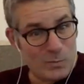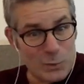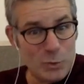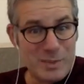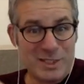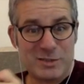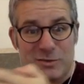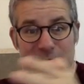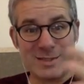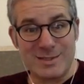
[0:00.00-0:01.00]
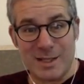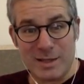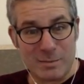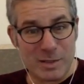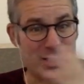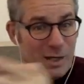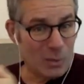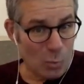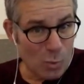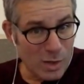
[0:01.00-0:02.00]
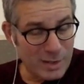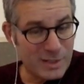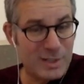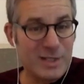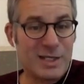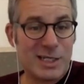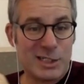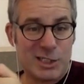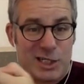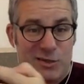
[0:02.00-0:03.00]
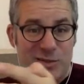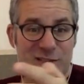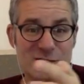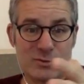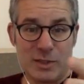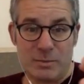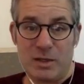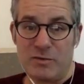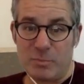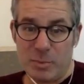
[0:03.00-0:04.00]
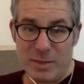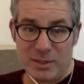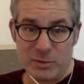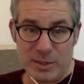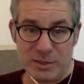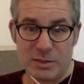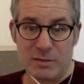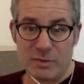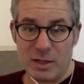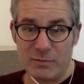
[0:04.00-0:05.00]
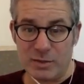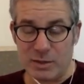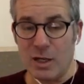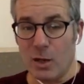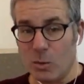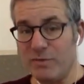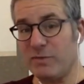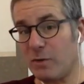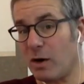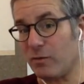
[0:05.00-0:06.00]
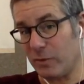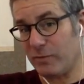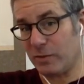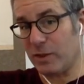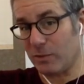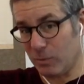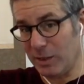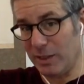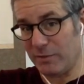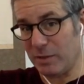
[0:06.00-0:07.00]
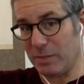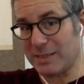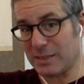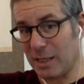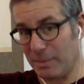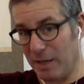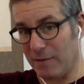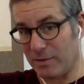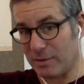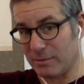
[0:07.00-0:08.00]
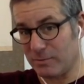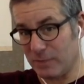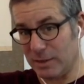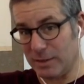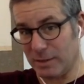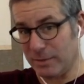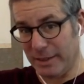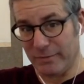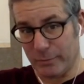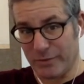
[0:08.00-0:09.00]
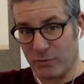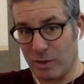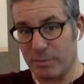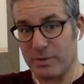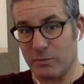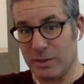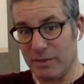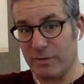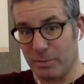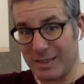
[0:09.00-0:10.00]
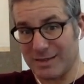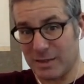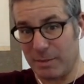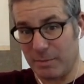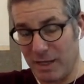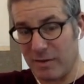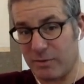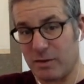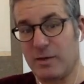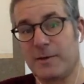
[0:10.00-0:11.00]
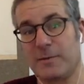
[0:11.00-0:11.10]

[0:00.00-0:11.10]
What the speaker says: Human history is nothing but one continuous stream of the perpetuation of conflict. We've evolved. We live in the best time ever, really. I mean, even with Trump, we live in the best time ever.